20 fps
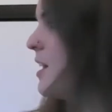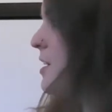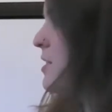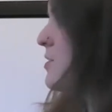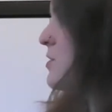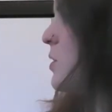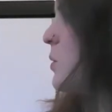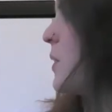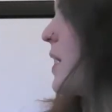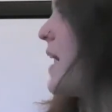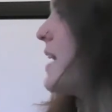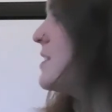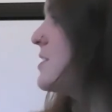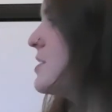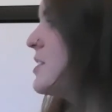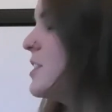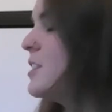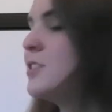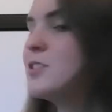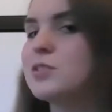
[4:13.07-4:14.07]
So we're at
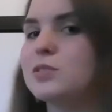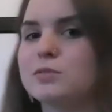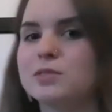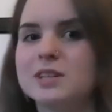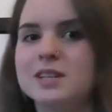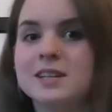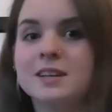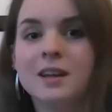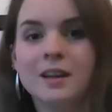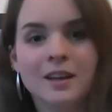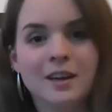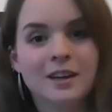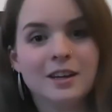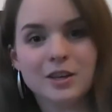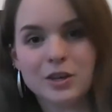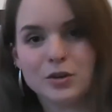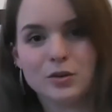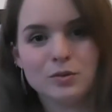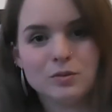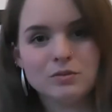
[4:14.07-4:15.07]
stage 3,
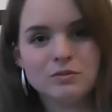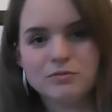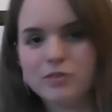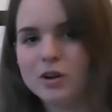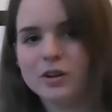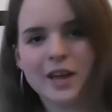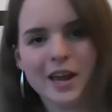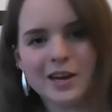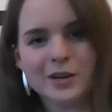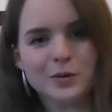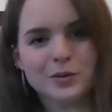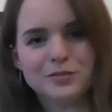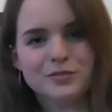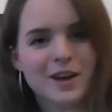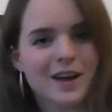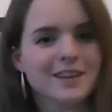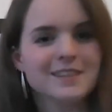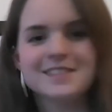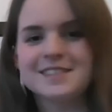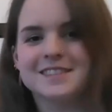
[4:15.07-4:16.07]
cue volcano
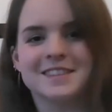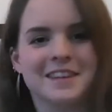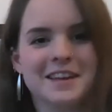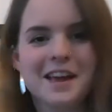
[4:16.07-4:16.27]
effects.